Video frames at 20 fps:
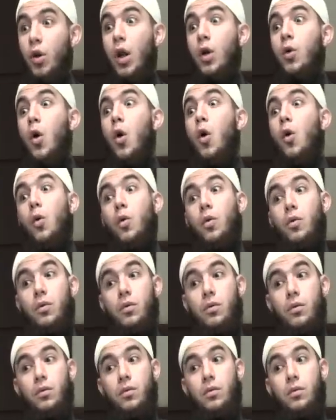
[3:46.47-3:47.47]
You're like,
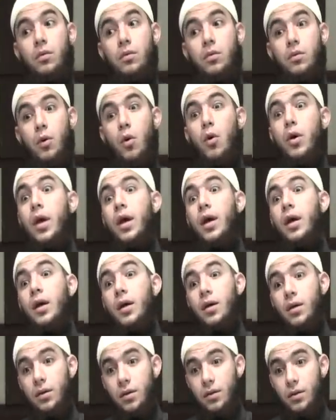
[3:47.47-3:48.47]
oh
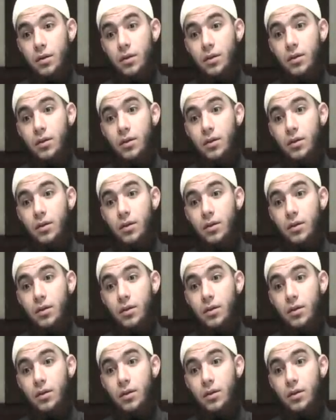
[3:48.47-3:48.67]
yeah.